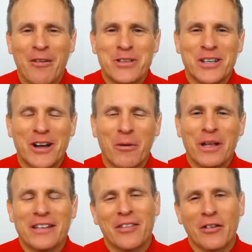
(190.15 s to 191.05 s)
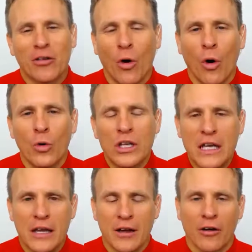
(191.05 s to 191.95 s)
So we did this whole
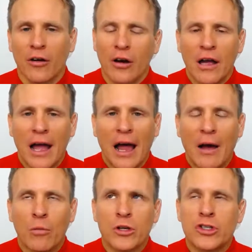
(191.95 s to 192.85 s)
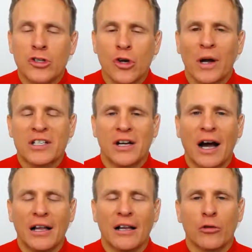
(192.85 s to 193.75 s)
year, and what's so
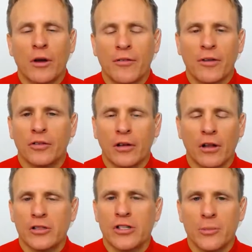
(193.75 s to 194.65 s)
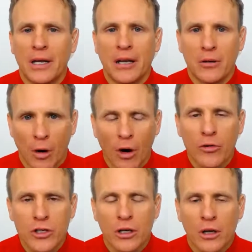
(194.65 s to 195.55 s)
exciting is we officially launched ZPA in
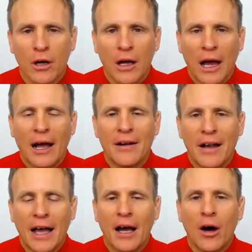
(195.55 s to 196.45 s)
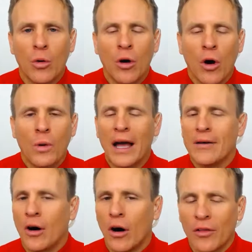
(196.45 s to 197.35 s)
March, and now we have
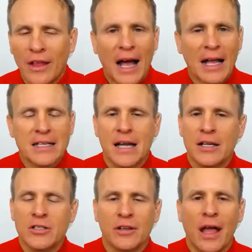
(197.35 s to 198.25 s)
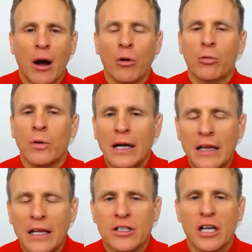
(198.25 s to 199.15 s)
all the assets. Now we're
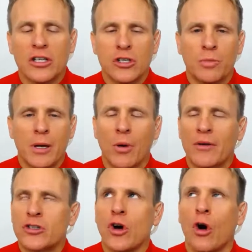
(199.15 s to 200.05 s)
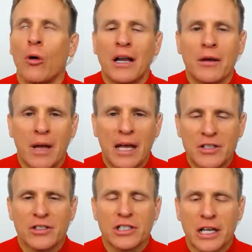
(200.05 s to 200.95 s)
really teaching people. We have so many
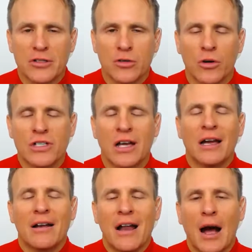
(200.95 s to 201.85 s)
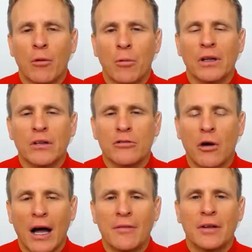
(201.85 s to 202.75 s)
amazing success stories. Now we're really
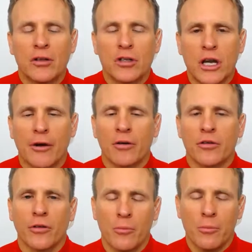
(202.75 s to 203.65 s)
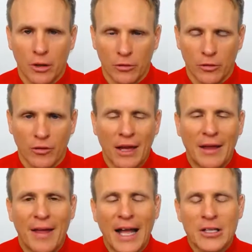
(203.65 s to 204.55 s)
driving the sharers and the builders.
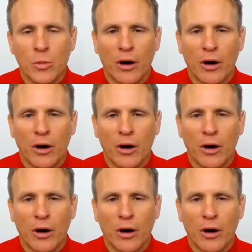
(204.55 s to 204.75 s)
And that's where